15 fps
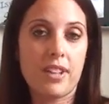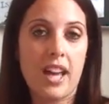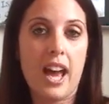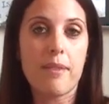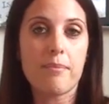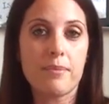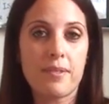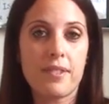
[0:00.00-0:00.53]

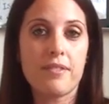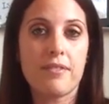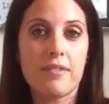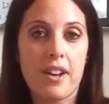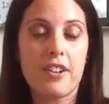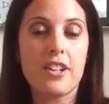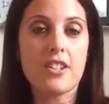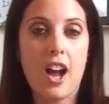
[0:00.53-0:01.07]
came
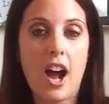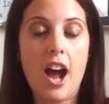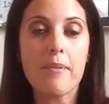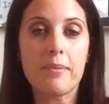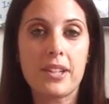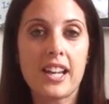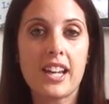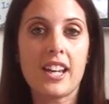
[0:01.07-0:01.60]
very
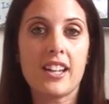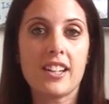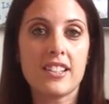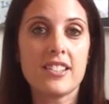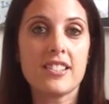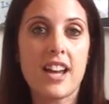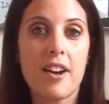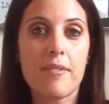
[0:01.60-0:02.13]
timely,
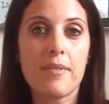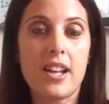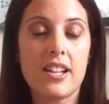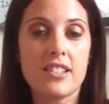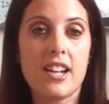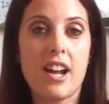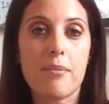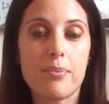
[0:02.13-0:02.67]
and
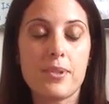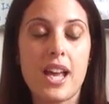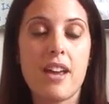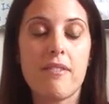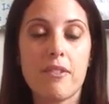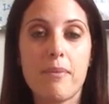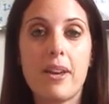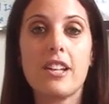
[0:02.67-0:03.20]
ended up
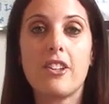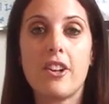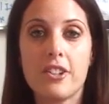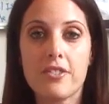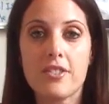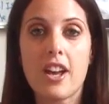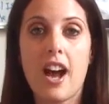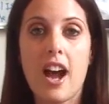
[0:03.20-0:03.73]
saving me a
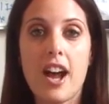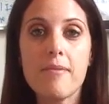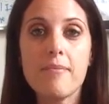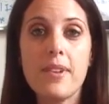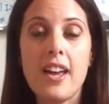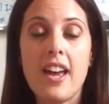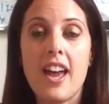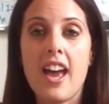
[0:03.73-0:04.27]
lot of
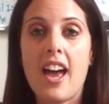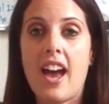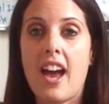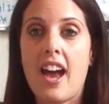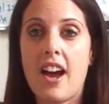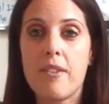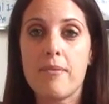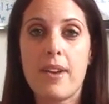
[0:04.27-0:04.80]
time
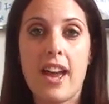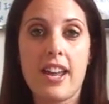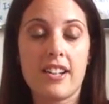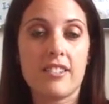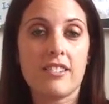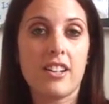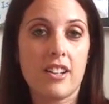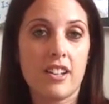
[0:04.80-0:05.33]

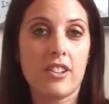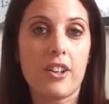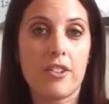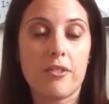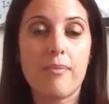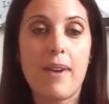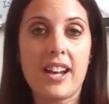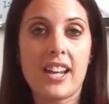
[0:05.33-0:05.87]
and a lot
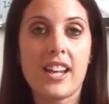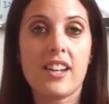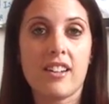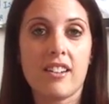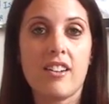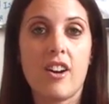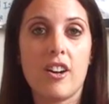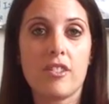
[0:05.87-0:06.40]
of money
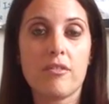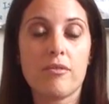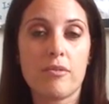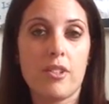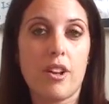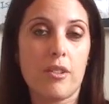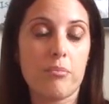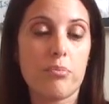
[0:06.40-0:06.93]

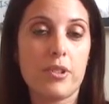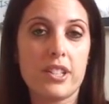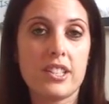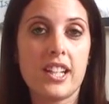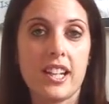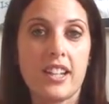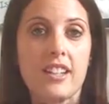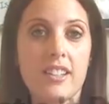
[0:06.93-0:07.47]
on
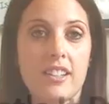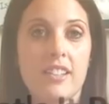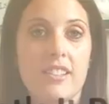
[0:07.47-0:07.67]
printing.